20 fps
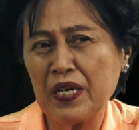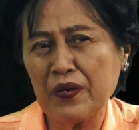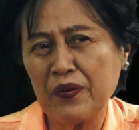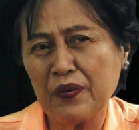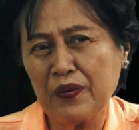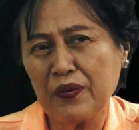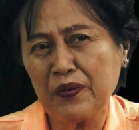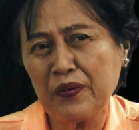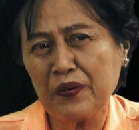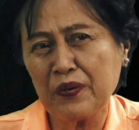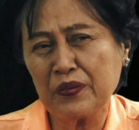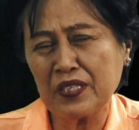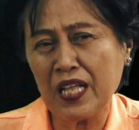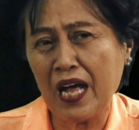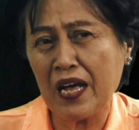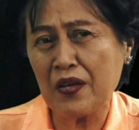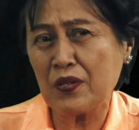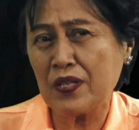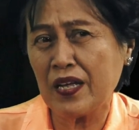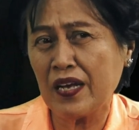Pero
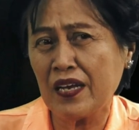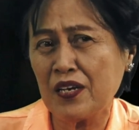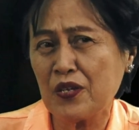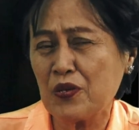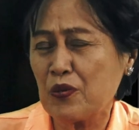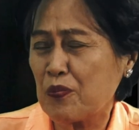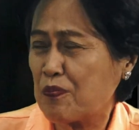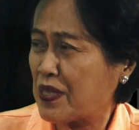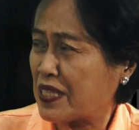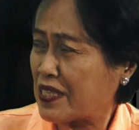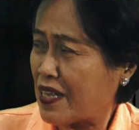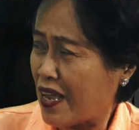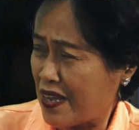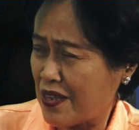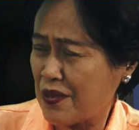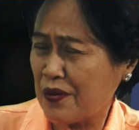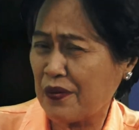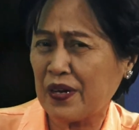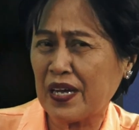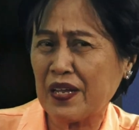tayo, dahil UP
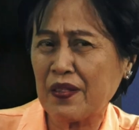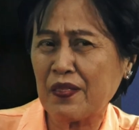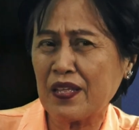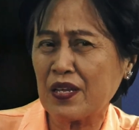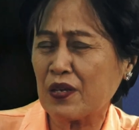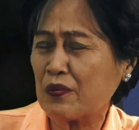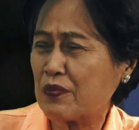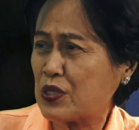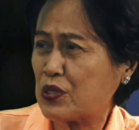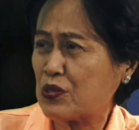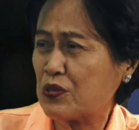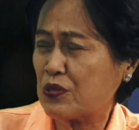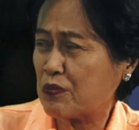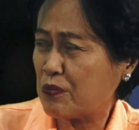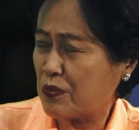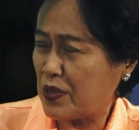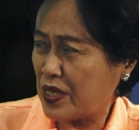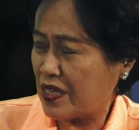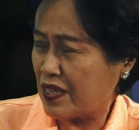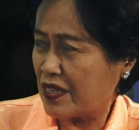tayo, I think we should
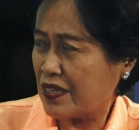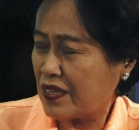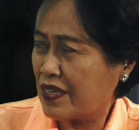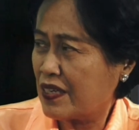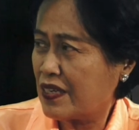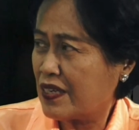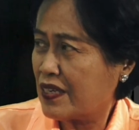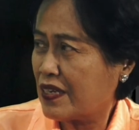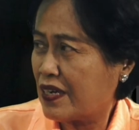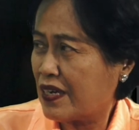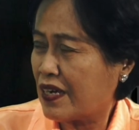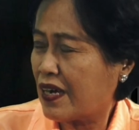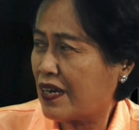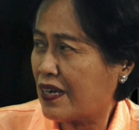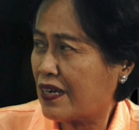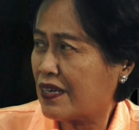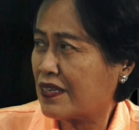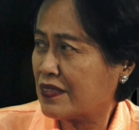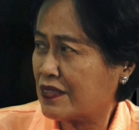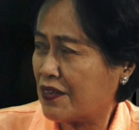be
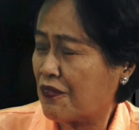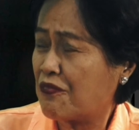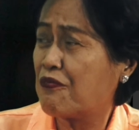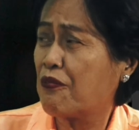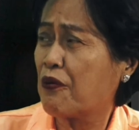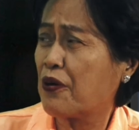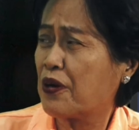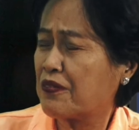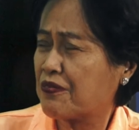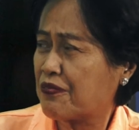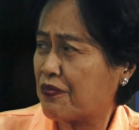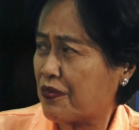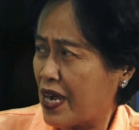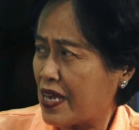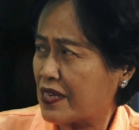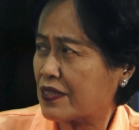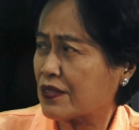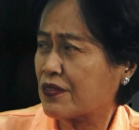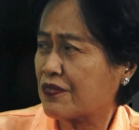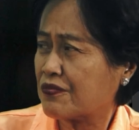in the
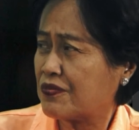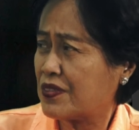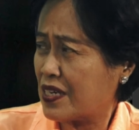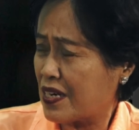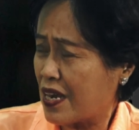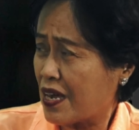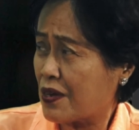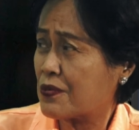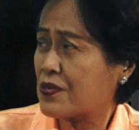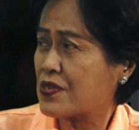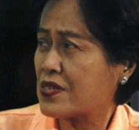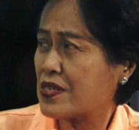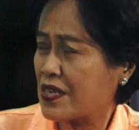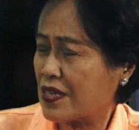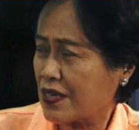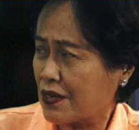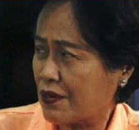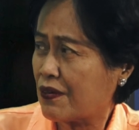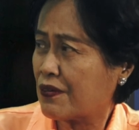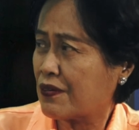forefront of
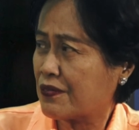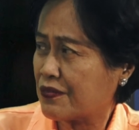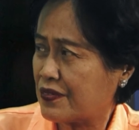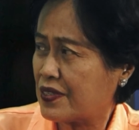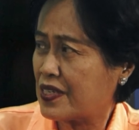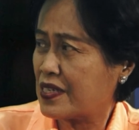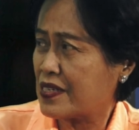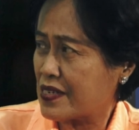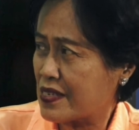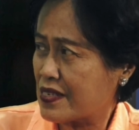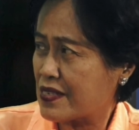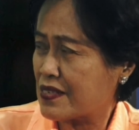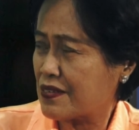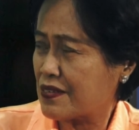denouncing all of this.